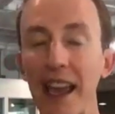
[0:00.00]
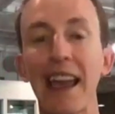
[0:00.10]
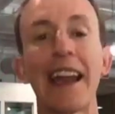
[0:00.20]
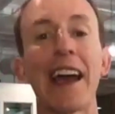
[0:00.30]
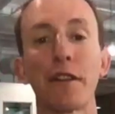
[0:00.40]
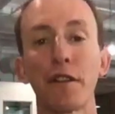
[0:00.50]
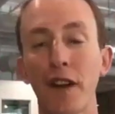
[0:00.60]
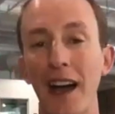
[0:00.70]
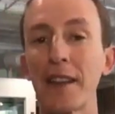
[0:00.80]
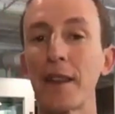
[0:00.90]
and how to
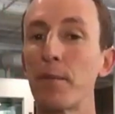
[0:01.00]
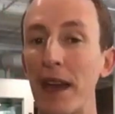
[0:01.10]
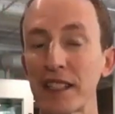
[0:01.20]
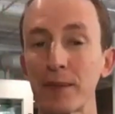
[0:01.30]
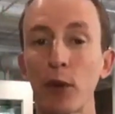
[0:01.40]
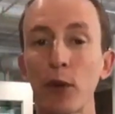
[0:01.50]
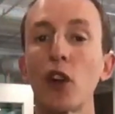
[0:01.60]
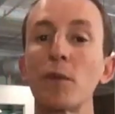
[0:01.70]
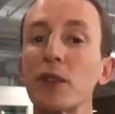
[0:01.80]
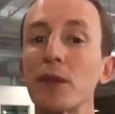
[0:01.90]
find the best mobile
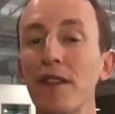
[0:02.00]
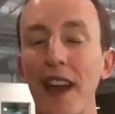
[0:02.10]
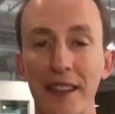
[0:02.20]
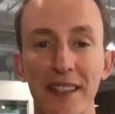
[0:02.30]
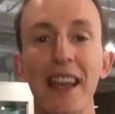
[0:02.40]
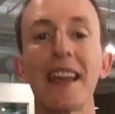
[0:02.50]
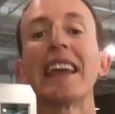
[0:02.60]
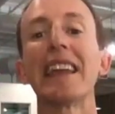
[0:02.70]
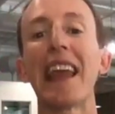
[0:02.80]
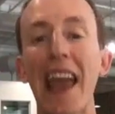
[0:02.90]
homes to invest
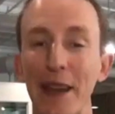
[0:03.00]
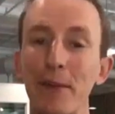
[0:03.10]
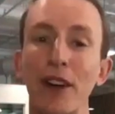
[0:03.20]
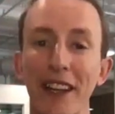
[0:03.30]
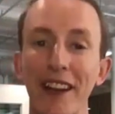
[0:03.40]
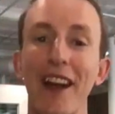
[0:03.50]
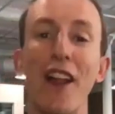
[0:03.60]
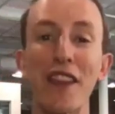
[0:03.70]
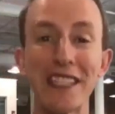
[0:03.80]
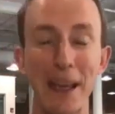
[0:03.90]
in any market. On
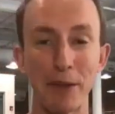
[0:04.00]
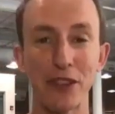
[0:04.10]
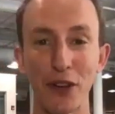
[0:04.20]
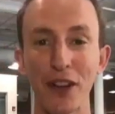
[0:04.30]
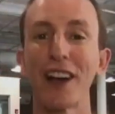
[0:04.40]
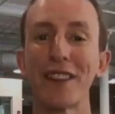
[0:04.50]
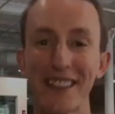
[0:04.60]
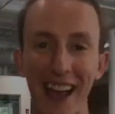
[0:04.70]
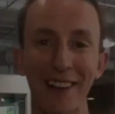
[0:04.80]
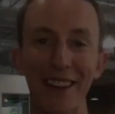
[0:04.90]
this episode of Exactly